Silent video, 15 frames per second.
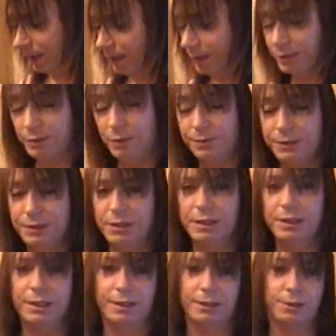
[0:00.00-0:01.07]
So I've
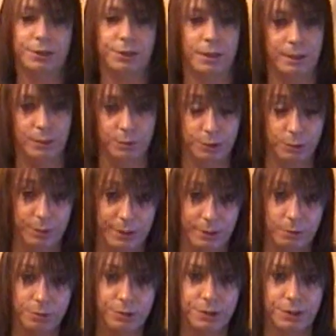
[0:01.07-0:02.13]
studied English language quite
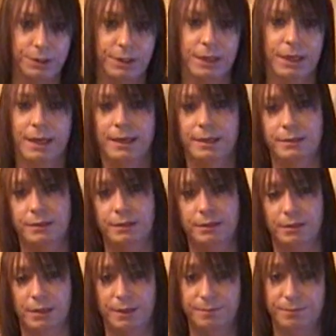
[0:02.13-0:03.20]
closely and
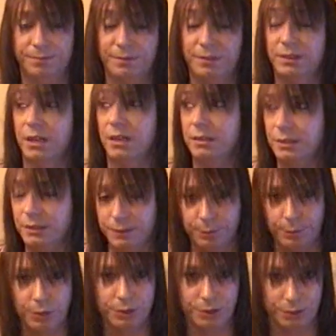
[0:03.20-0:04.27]
have tons of
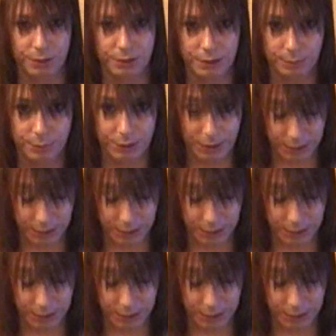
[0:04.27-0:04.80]
books on the subject,